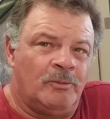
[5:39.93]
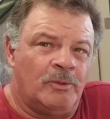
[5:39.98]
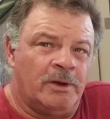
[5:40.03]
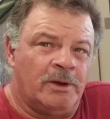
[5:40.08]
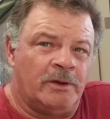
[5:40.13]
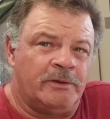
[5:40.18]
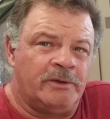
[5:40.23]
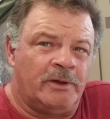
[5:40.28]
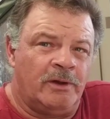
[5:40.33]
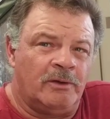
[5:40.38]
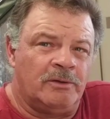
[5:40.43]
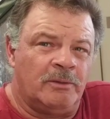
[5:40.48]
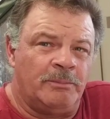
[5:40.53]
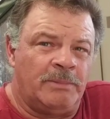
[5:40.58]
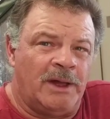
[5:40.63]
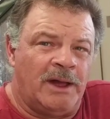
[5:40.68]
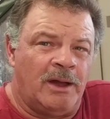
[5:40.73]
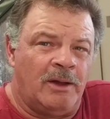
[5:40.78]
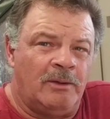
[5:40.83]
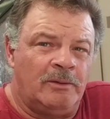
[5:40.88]
we're going to talk
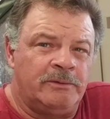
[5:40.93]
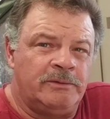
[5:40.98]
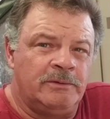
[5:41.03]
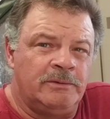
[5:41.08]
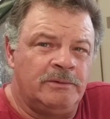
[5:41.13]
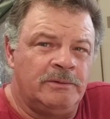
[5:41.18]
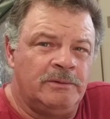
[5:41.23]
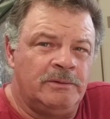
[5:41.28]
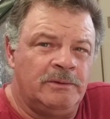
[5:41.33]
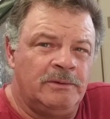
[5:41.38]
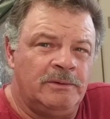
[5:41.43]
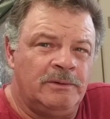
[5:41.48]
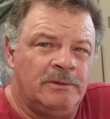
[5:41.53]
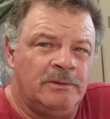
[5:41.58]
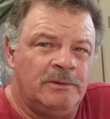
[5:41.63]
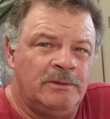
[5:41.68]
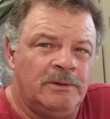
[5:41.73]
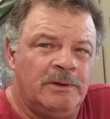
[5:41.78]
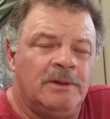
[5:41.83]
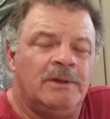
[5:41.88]
about
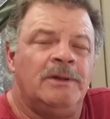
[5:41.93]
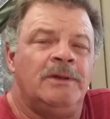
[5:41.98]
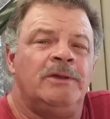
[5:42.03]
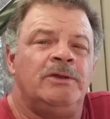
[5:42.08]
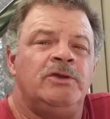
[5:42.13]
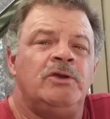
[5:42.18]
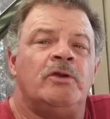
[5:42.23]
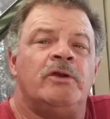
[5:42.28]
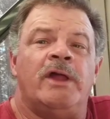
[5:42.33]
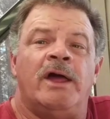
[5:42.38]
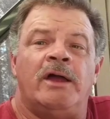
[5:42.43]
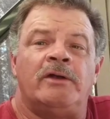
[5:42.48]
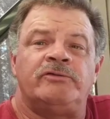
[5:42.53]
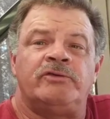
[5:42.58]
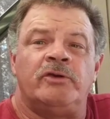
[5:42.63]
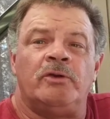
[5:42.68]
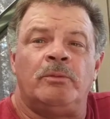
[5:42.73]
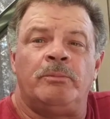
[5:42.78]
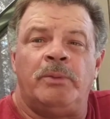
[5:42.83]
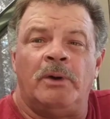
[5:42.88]
your
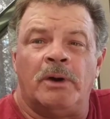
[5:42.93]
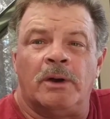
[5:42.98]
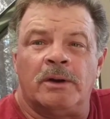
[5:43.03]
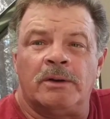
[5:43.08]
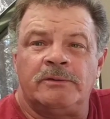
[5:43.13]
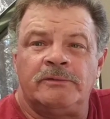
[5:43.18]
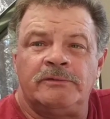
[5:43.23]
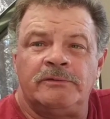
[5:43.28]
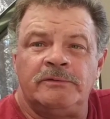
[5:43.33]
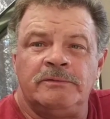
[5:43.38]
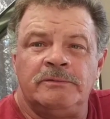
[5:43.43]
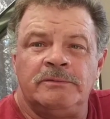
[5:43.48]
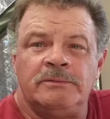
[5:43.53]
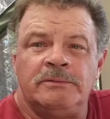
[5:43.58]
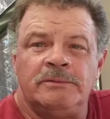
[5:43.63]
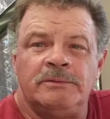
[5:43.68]
national parks.